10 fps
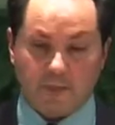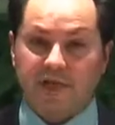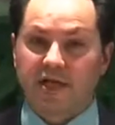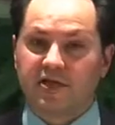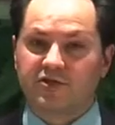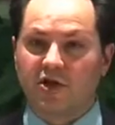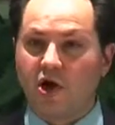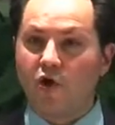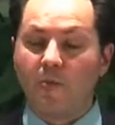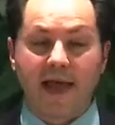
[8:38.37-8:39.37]
Because
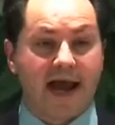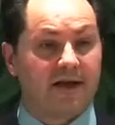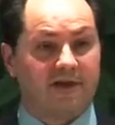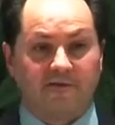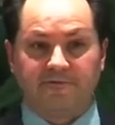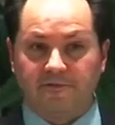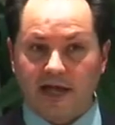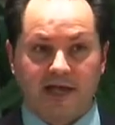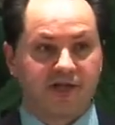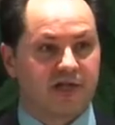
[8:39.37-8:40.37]
no man in the
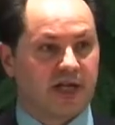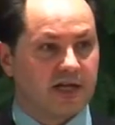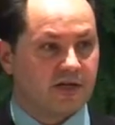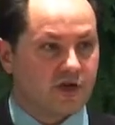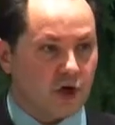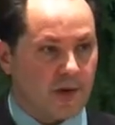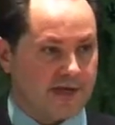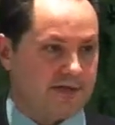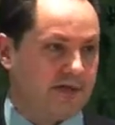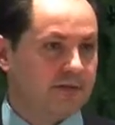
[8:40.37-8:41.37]
flesh can do
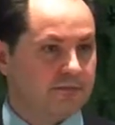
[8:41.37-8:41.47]
it.